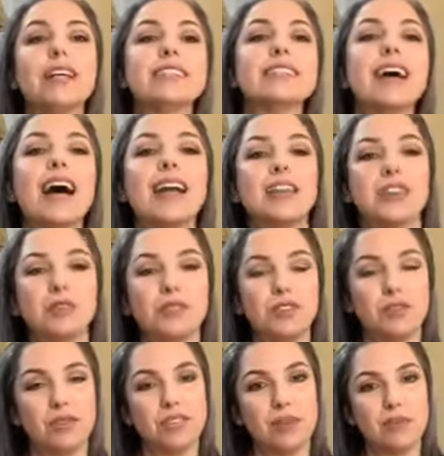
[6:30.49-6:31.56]
tie you
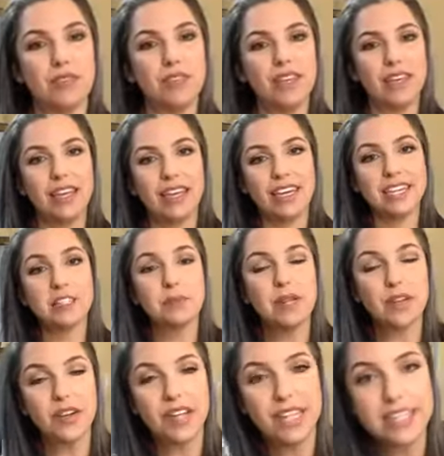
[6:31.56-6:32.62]
to some of the
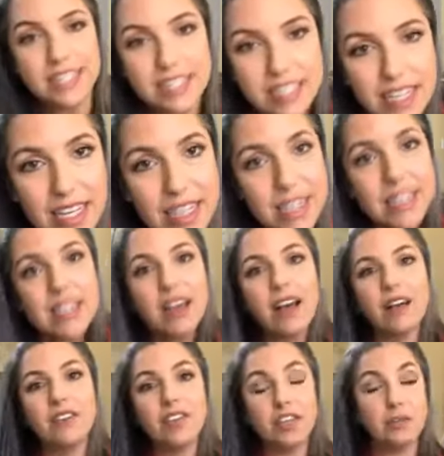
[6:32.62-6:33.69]
experiences
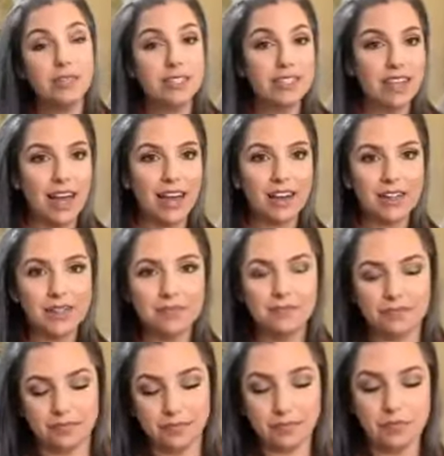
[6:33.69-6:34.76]
that you desire.
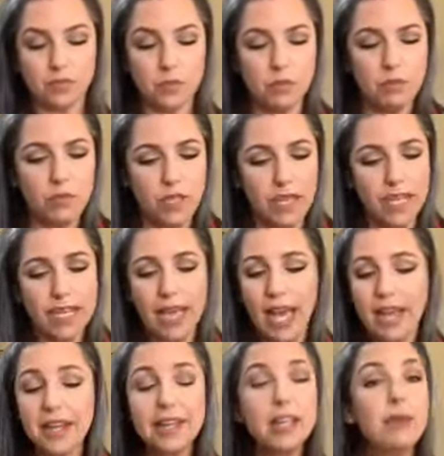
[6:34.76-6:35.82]

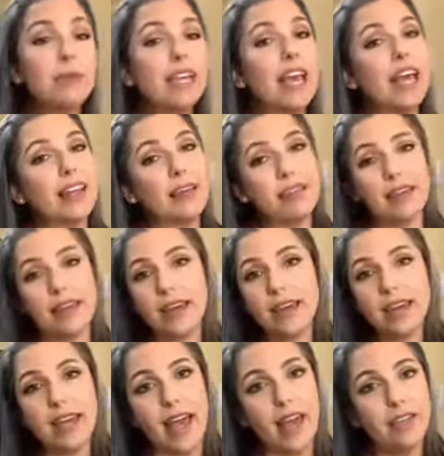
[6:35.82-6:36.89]
And it can be anything,
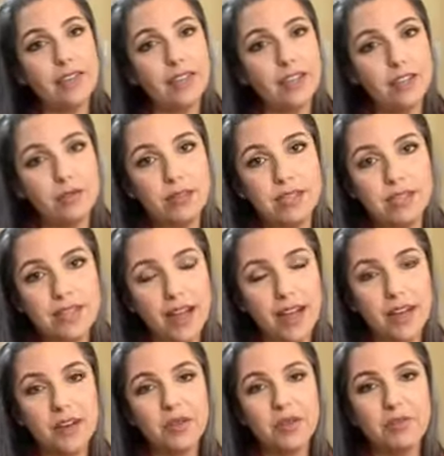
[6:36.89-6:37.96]
again, that you
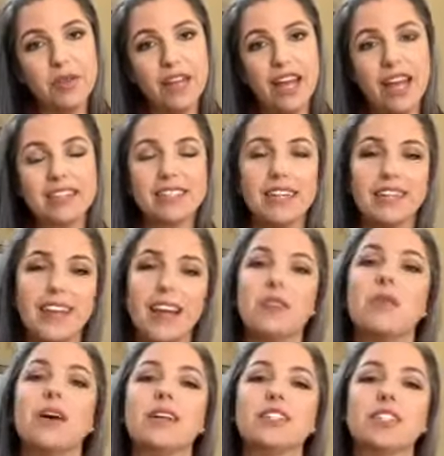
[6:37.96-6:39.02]
desire. We've been asking that
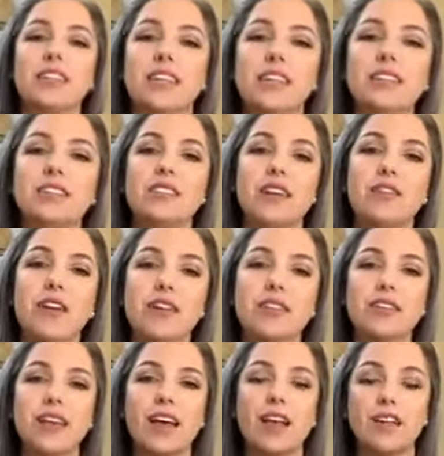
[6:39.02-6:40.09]
question of
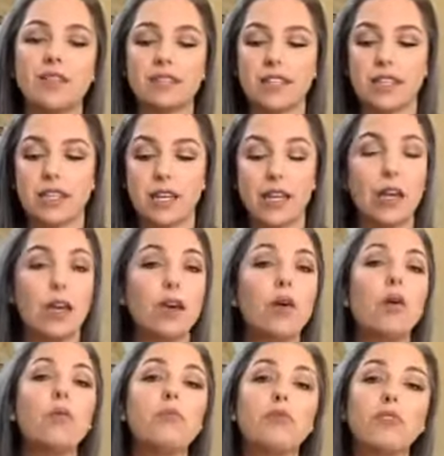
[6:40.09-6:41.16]
ourselves, and
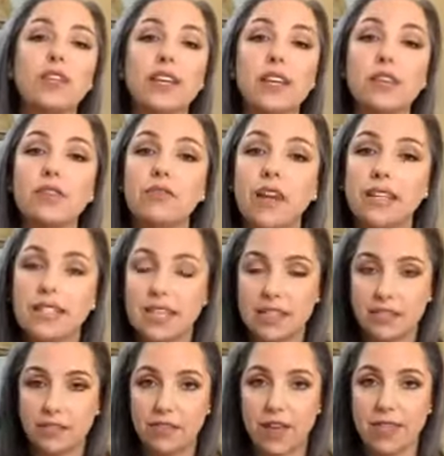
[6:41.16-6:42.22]
hopefully you've
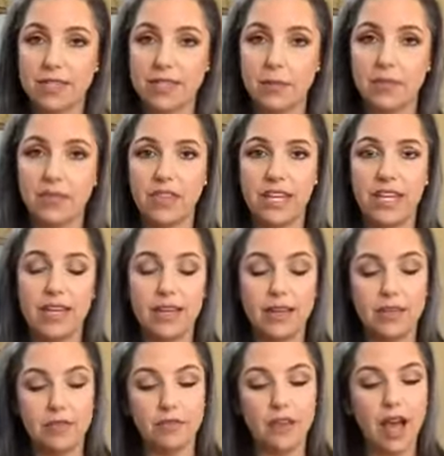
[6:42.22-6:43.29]
identified something. And
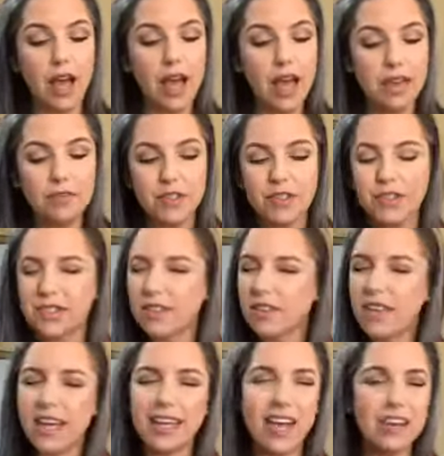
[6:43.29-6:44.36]
if not, if you're still
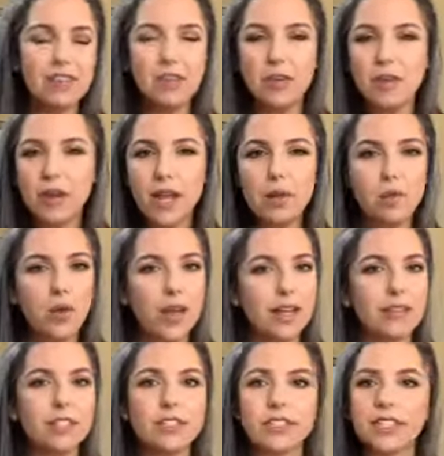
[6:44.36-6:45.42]
like, I don't know what I
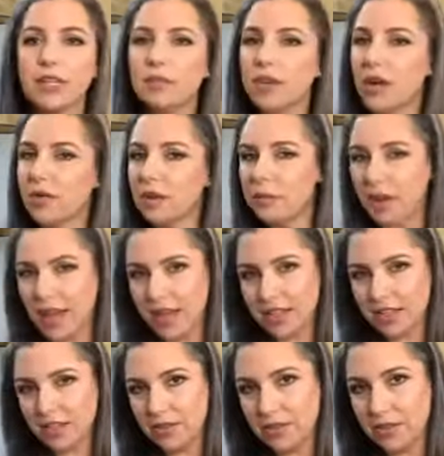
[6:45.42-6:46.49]
want, just keep going back
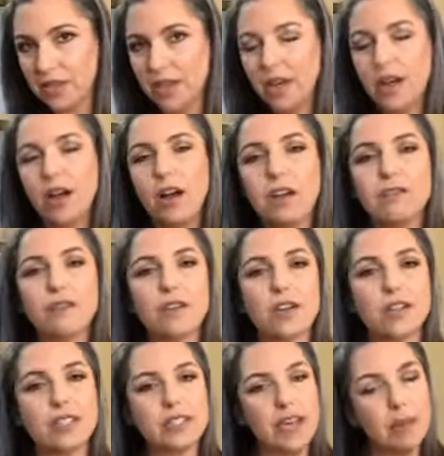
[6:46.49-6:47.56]
to our
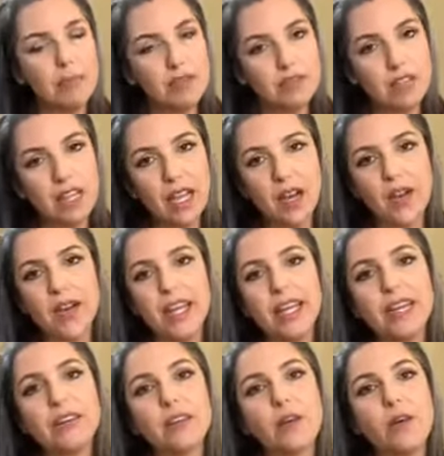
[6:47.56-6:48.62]
first step of clarity
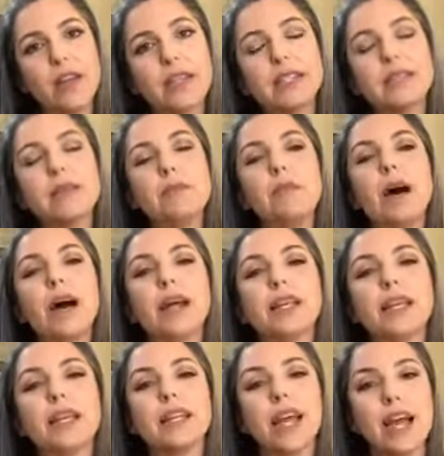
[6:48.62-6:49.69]
and going into the
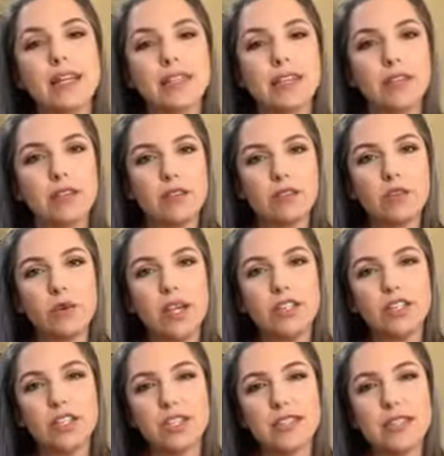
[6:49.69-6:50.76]
body and asking those
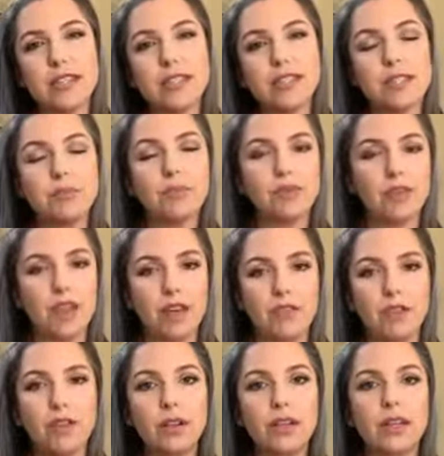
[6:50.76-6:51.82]
questions at a deeper
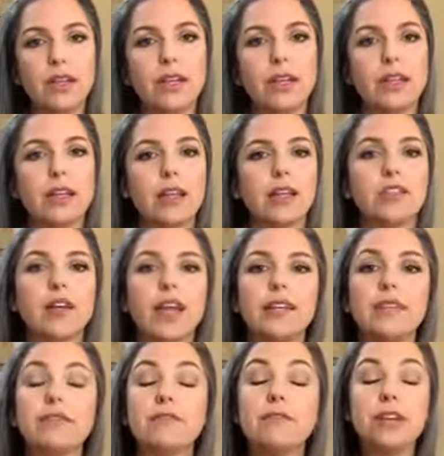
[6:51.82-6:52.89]
level, not trying
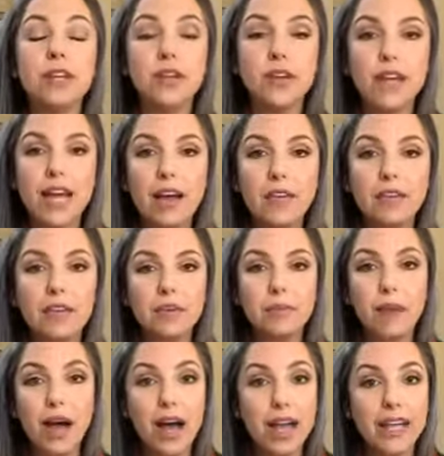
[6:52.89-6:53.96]
to figure it out in your
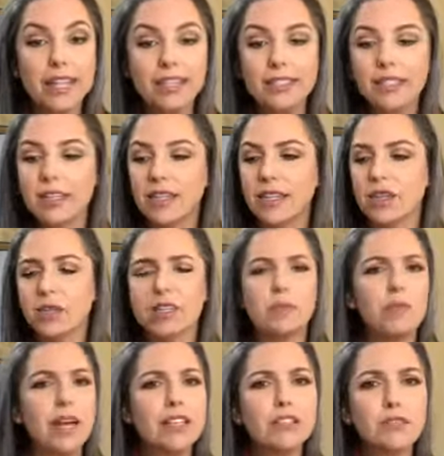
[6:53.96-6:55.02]
mind. What's
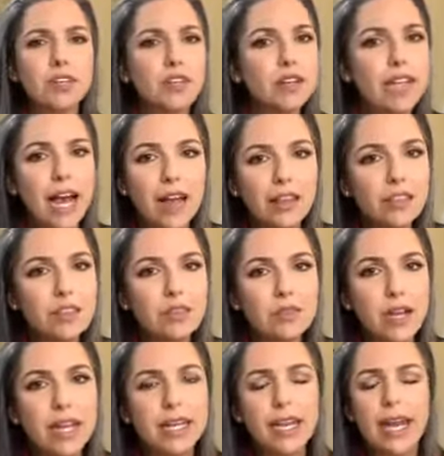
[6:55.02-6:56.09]
best for your calendar
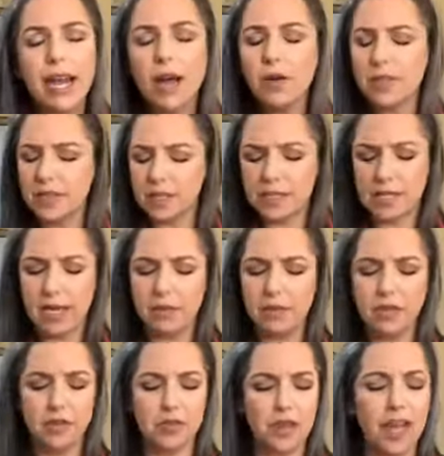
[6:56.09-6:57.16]
right now at this time in
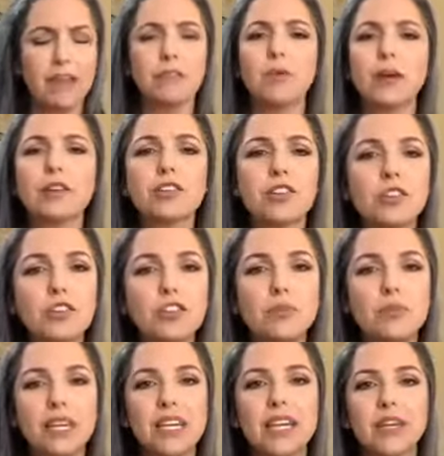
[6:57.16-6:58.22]
your life? Where should you
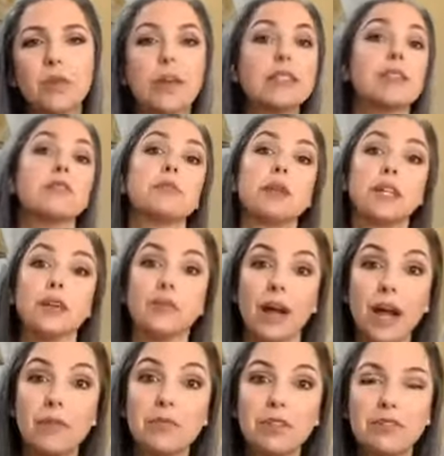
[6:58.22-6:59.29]
be? What's everybody
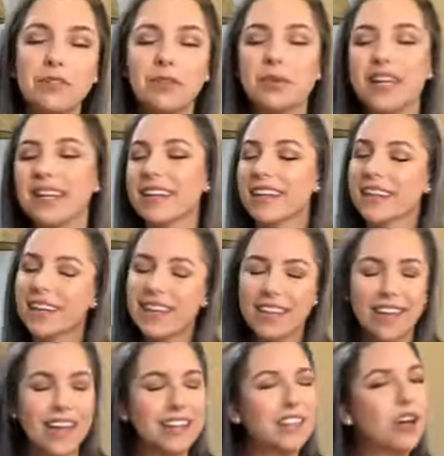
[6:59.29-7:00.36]
around you doing?
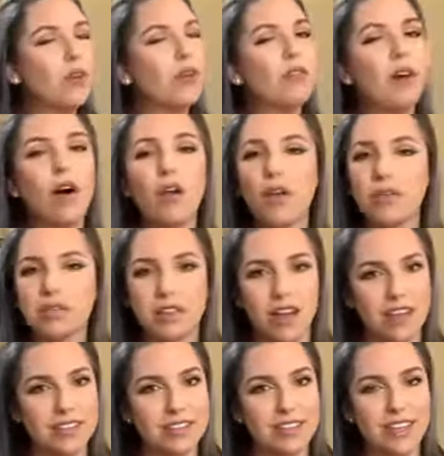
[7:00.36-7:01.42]
Let go of all those
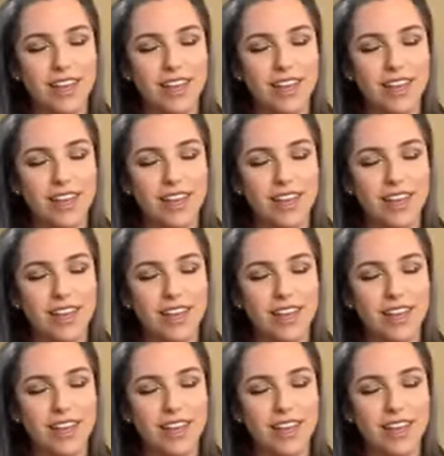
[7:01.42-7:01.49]
thoughts